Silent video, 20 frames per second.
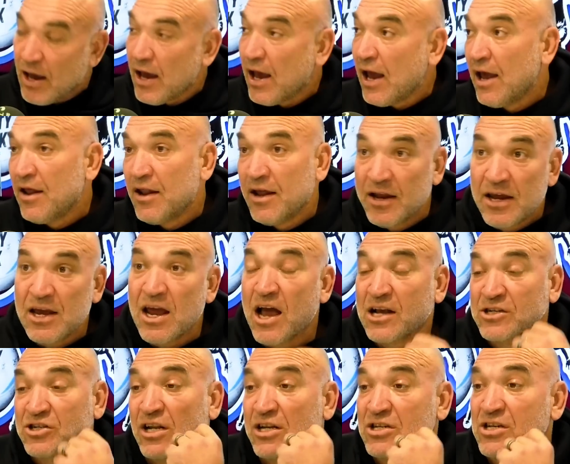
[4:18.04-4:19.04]
and then he
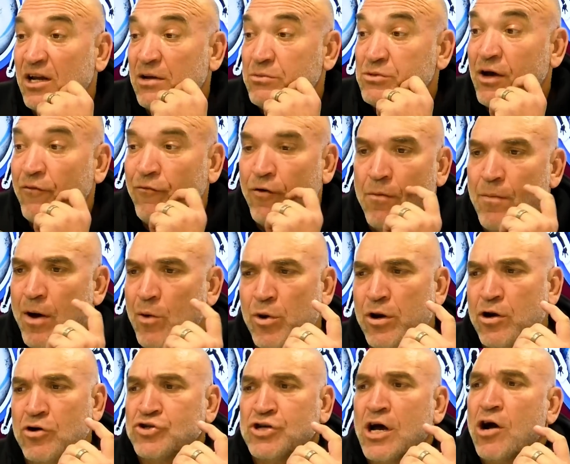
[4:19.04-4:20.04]
actually said himself, oh, mate,
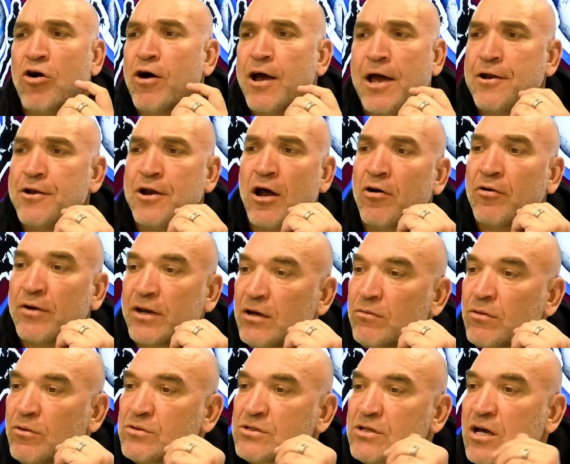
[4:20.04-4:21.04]
when I was young, I had no idea
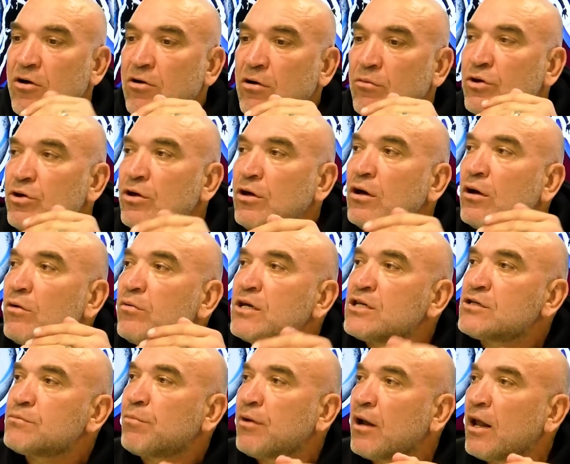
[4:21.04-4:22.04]
what was going on. Well, you got to
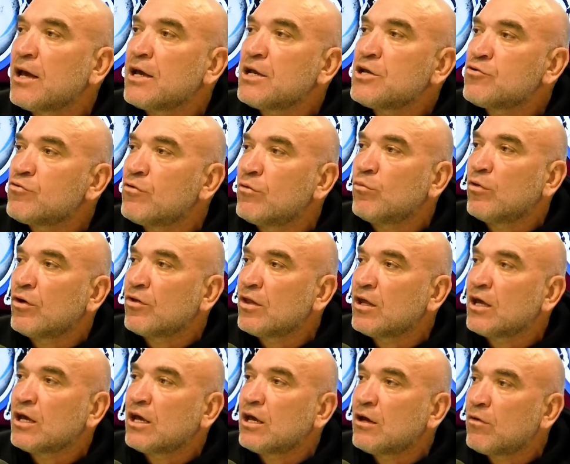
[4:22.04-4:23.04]
explain to them
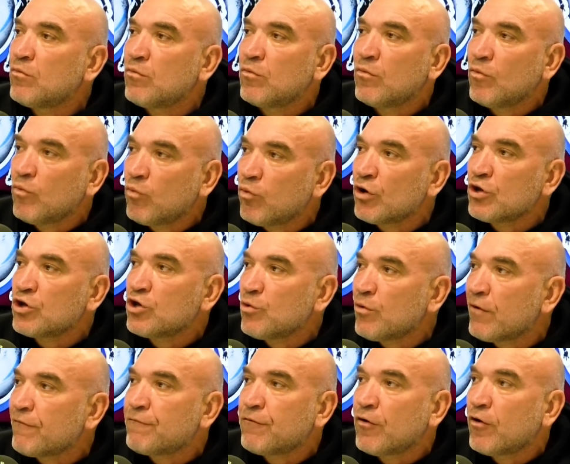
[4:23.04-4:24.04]
what
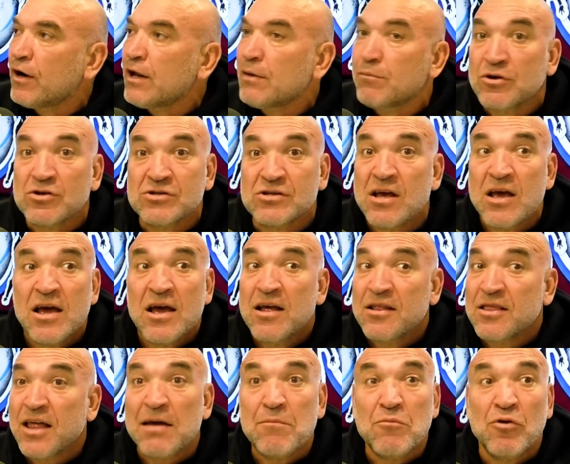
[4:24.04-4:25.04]
you are fighting, because
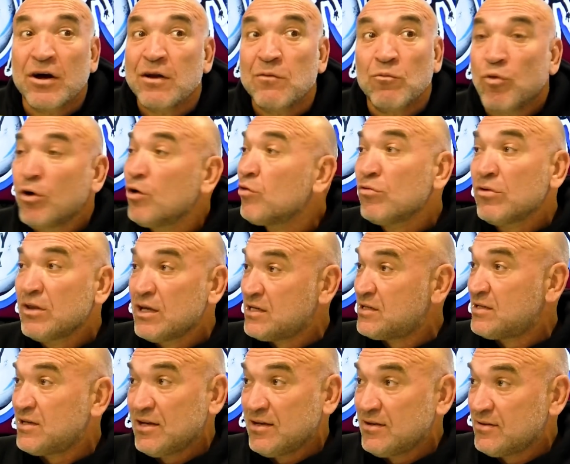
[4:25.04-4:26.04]
they mightn't want all
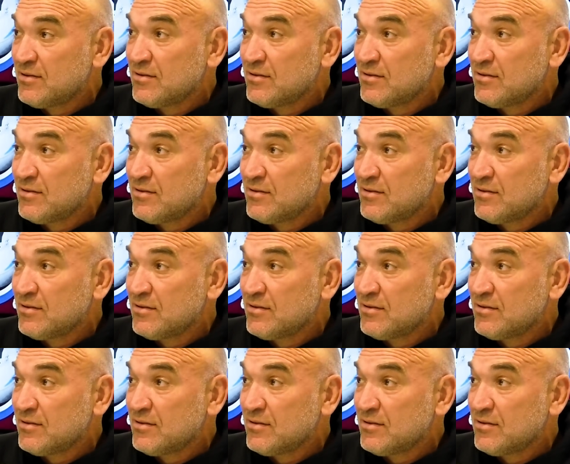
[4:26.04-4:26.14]
these things.